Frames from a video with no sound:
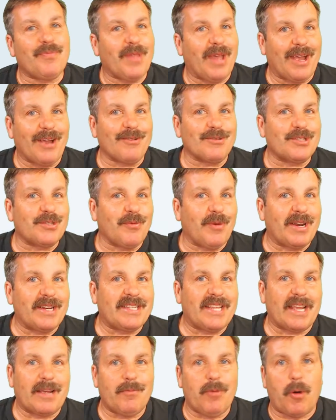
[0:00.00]
I also
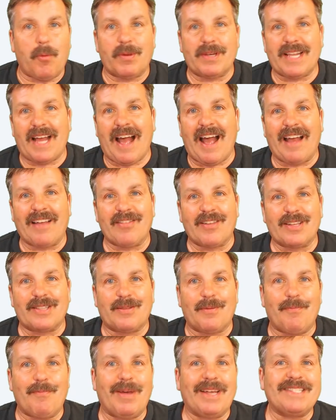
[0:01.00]
want to take a moment to
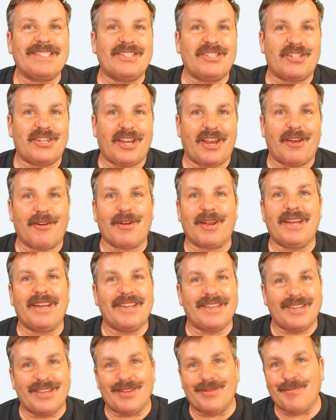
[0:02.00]
highlight the messaging
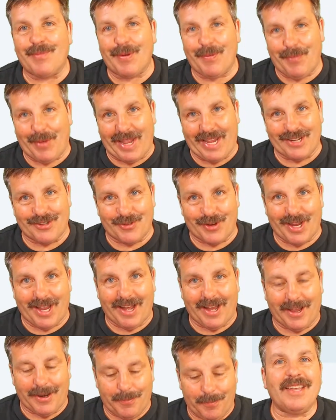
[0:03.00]
area in my
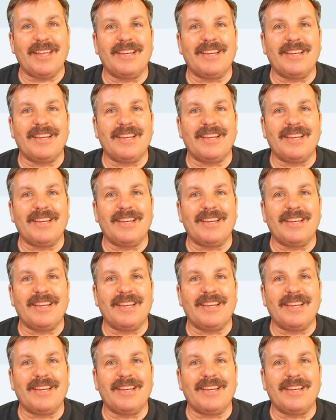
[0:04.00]
Patreon.